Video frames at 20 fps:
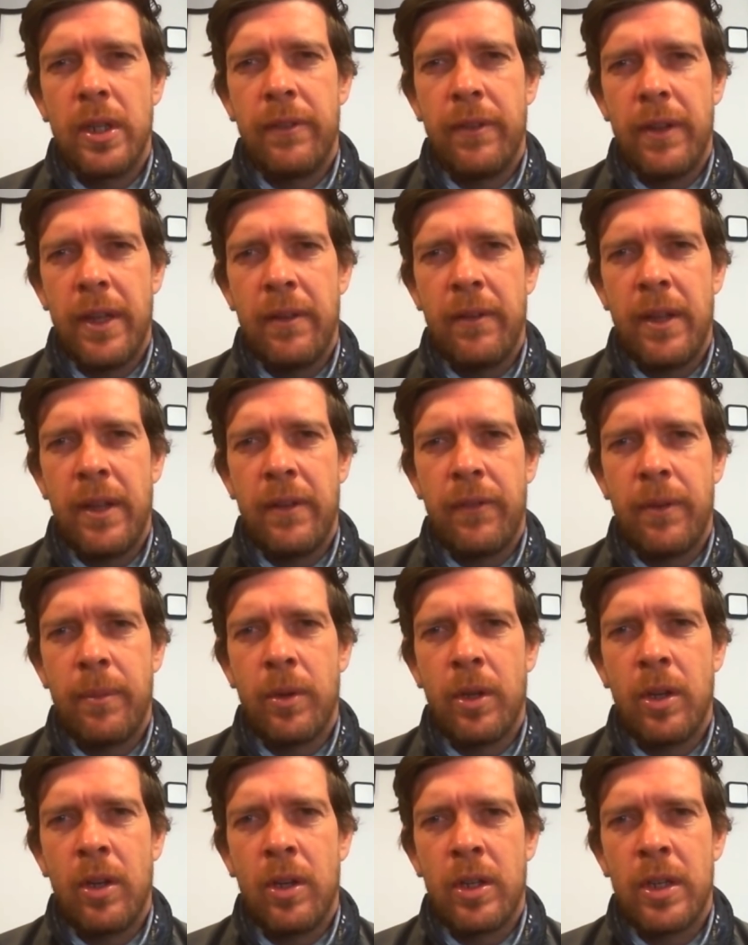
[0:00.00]
If, if,
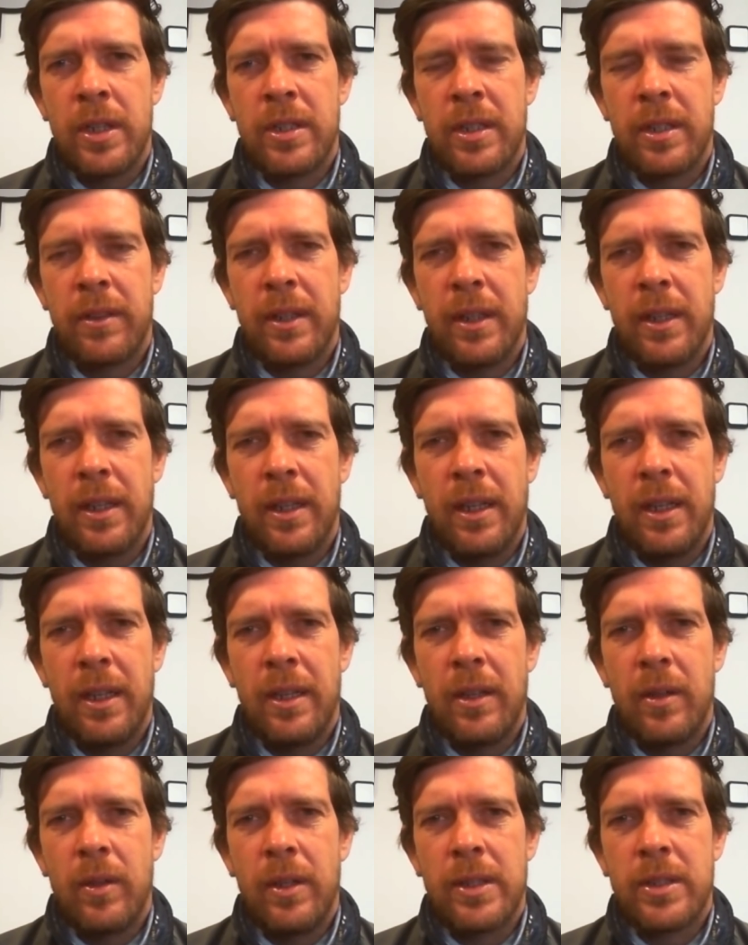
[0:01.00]
I'm going to honest, I think
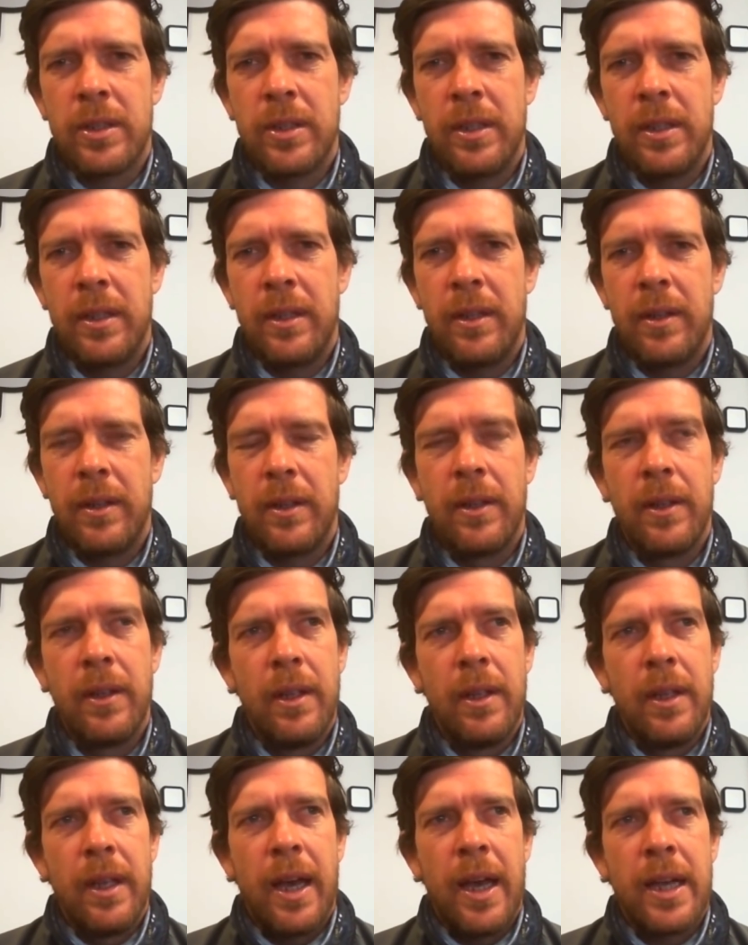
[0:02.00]
you know, listen, it
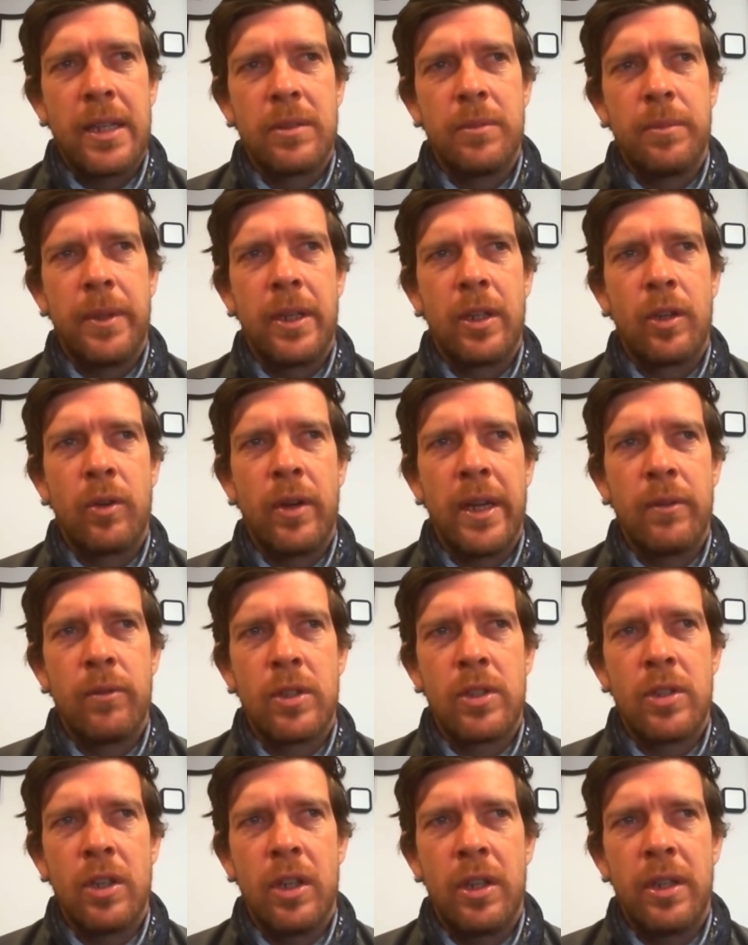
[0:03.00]
hasn't been a great
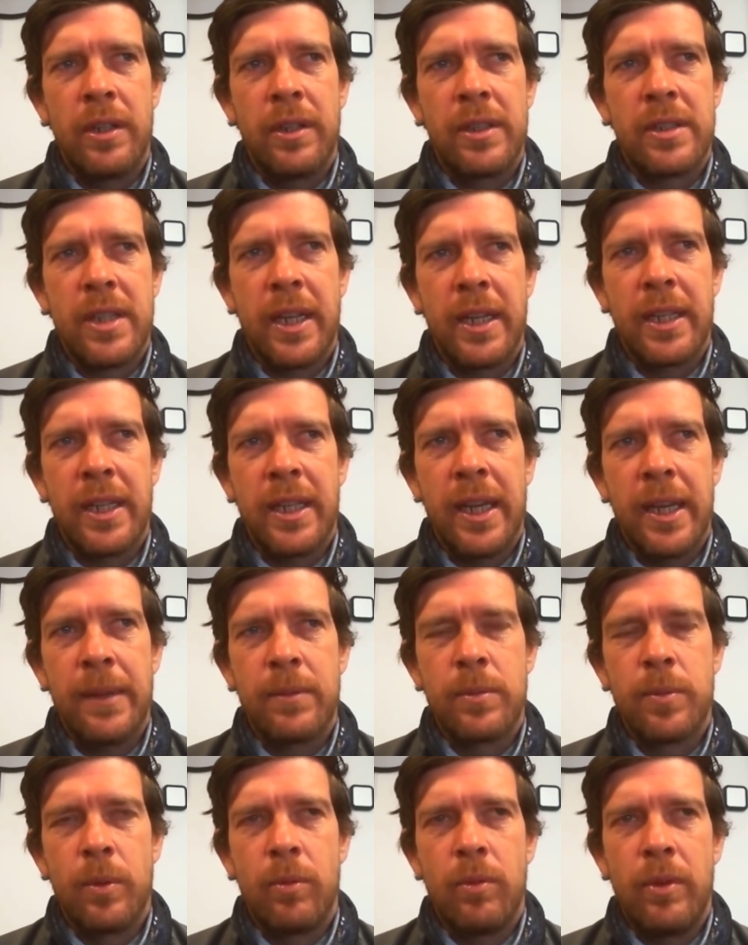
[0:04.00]
return in the ten
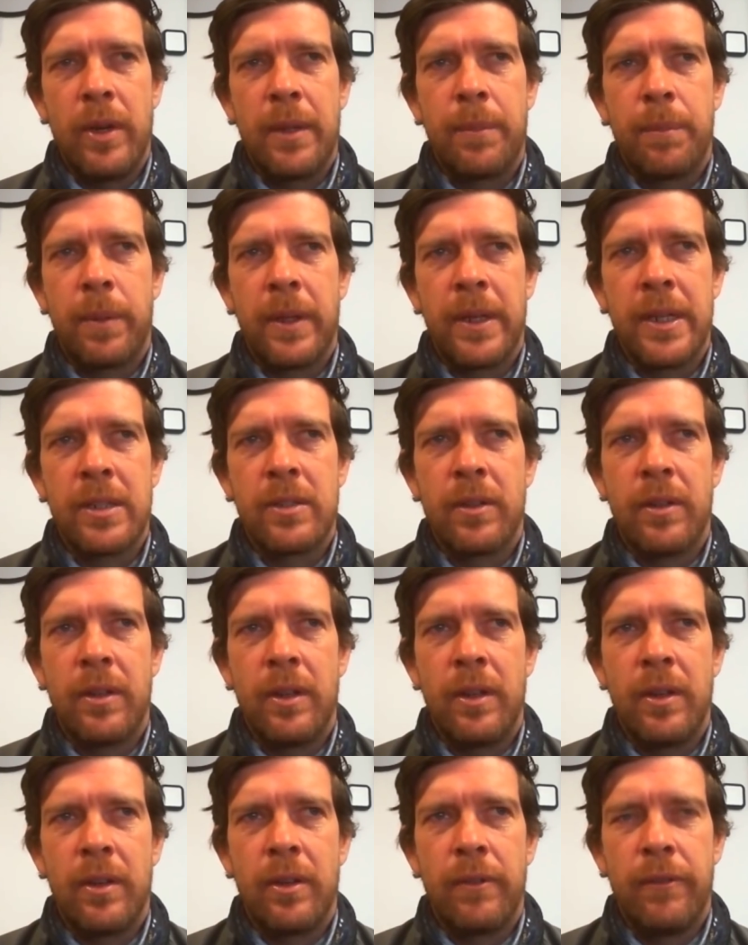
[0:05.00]
games, but really pleased with
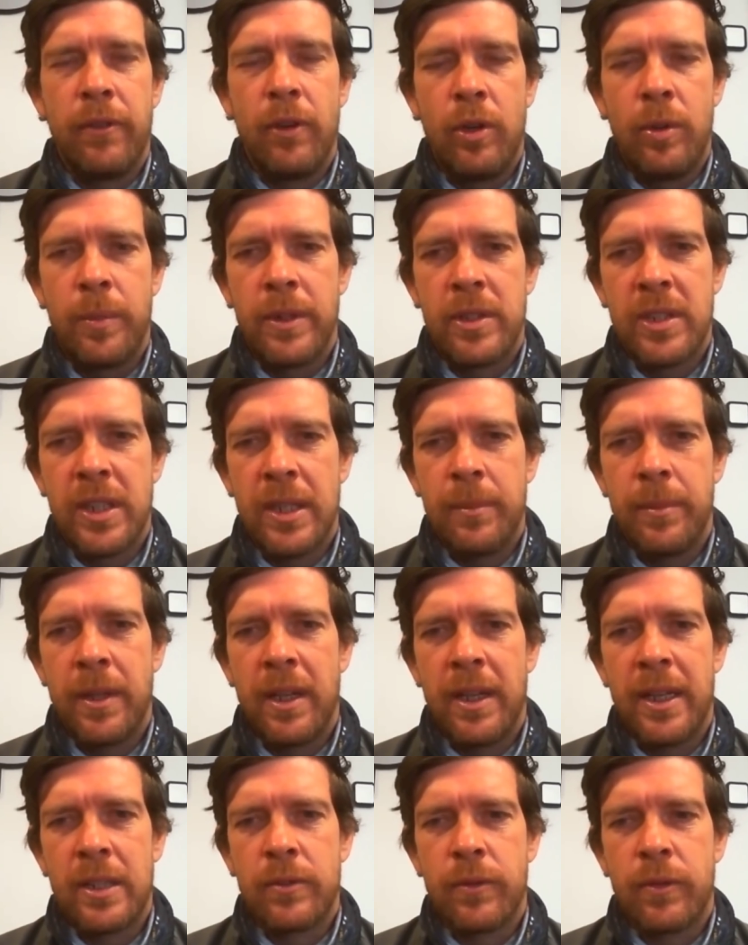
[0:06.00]
the, the form of the team in
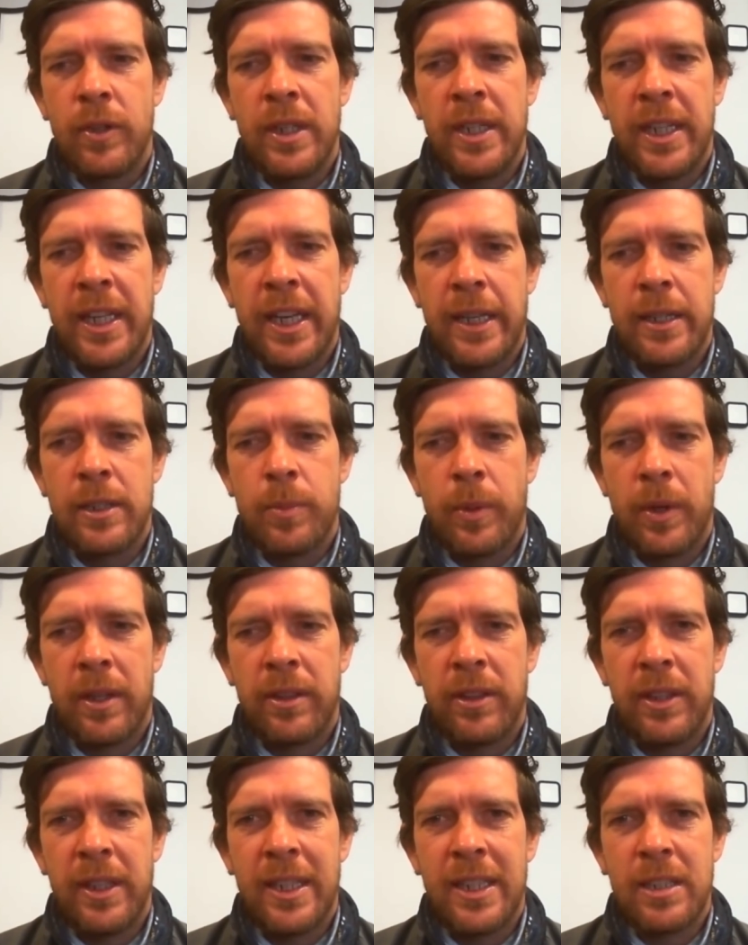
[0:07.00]
the last three games. But
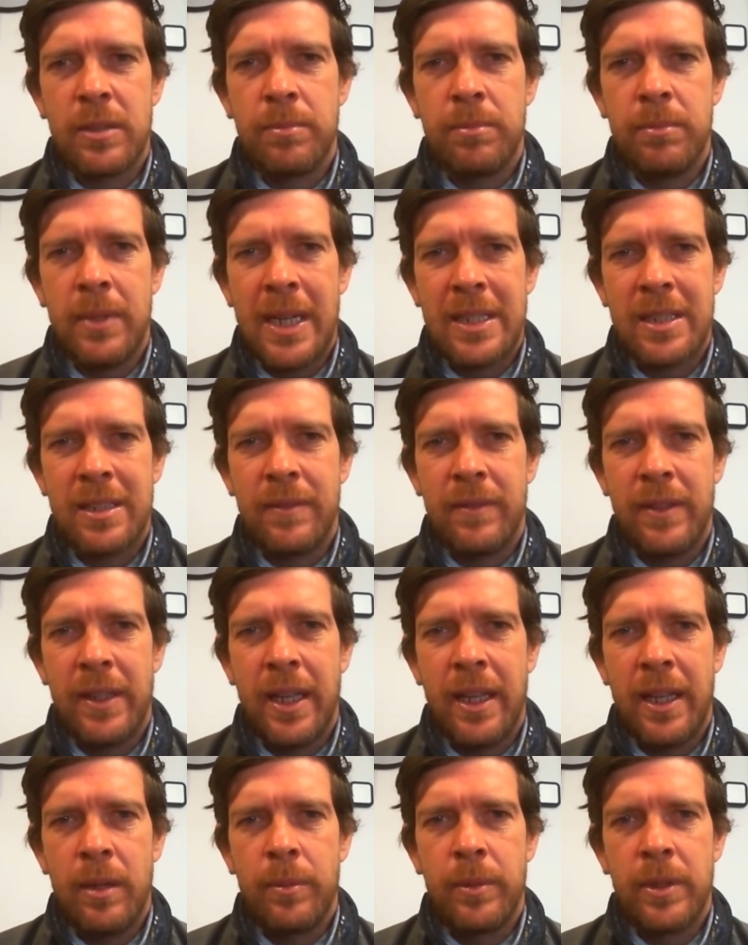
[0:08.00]
I think it's
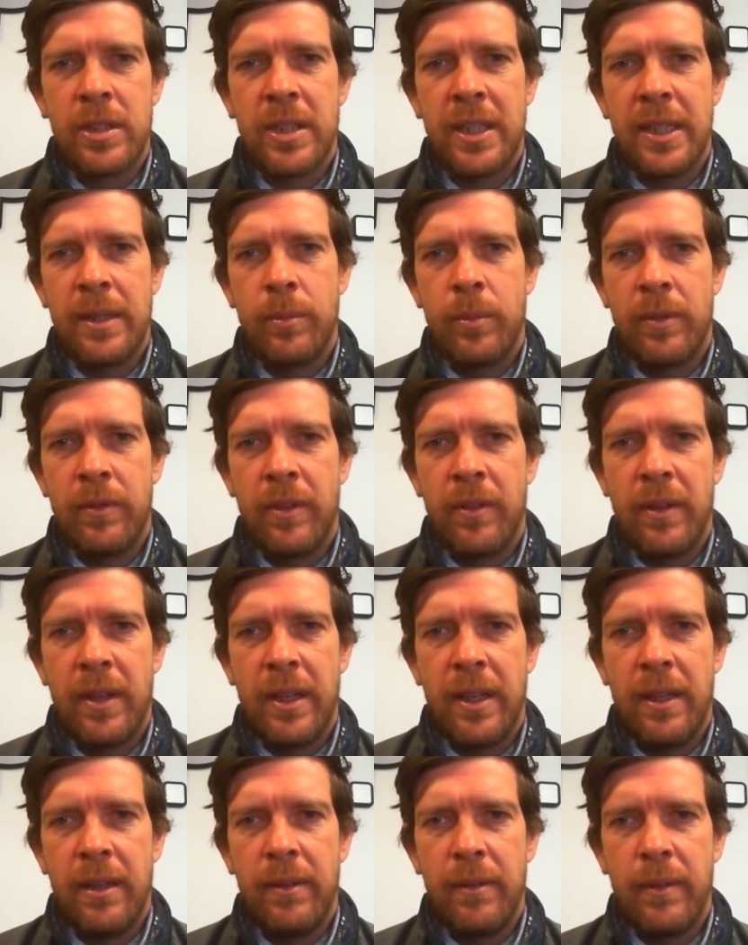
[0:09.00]
massively helped the team with a, a
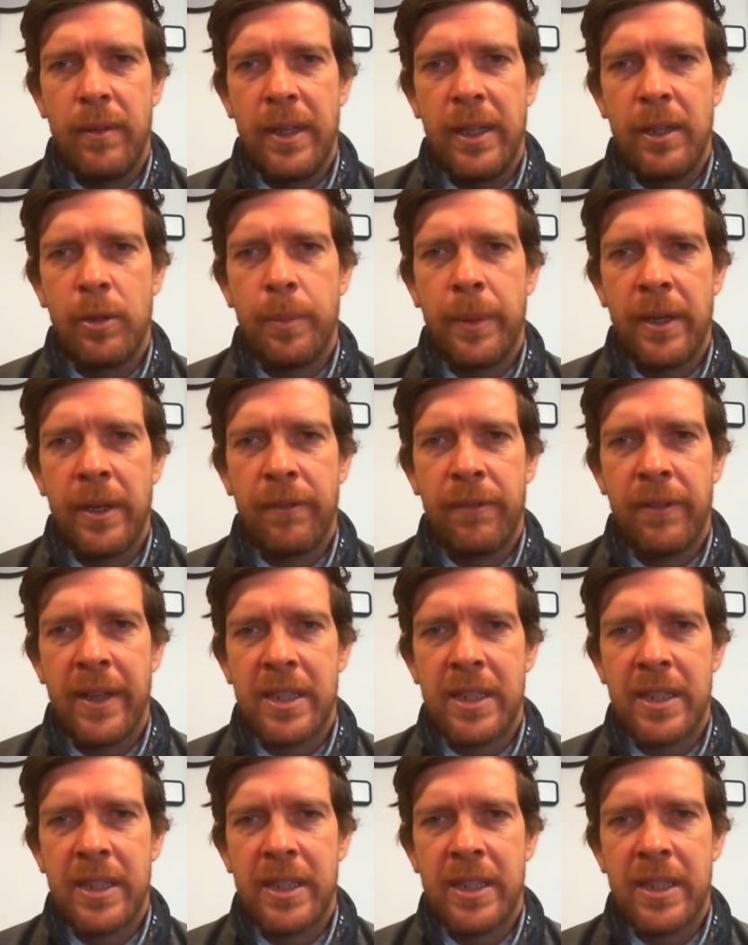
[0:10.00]
little bit of